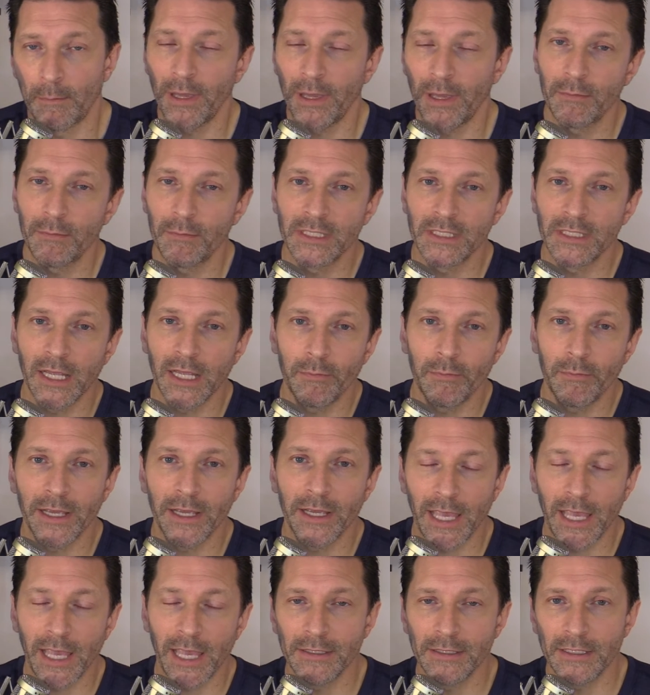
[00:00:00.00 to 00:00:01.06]
Big mistake by
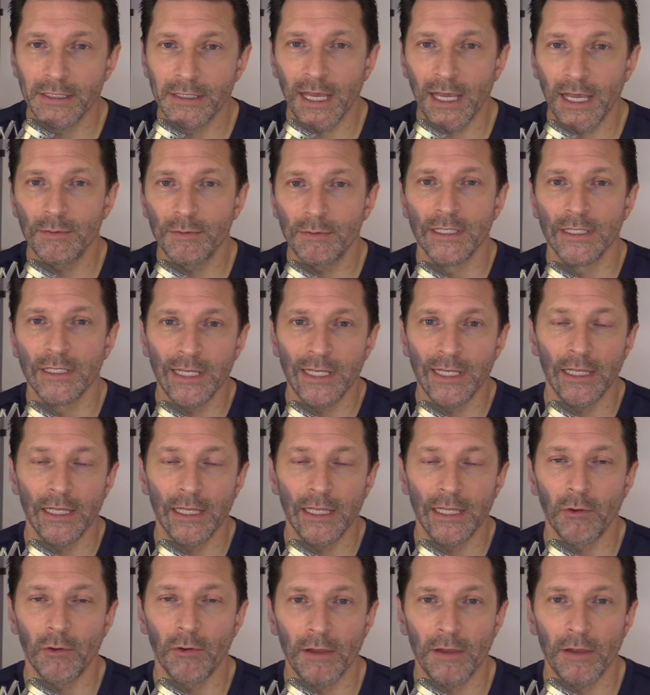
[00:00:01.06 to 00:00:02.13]
Casey Thompson,
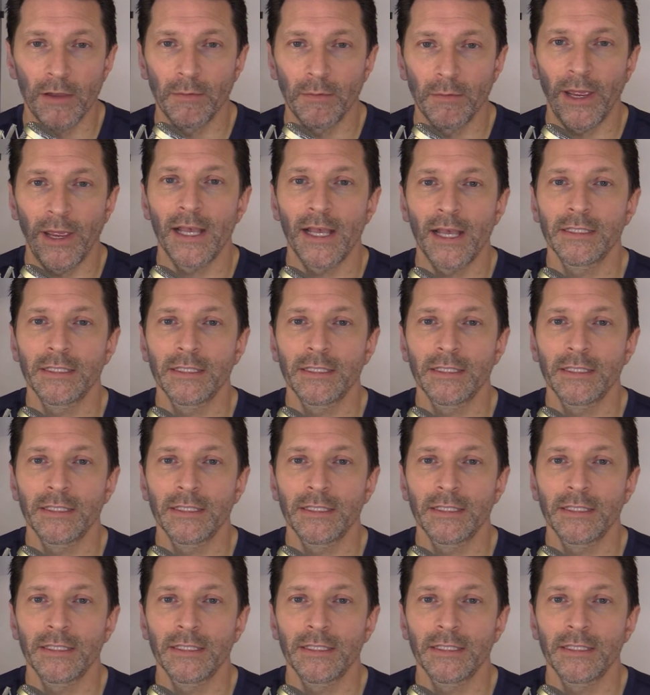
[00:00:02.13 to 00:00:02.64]
telegraphed the pass.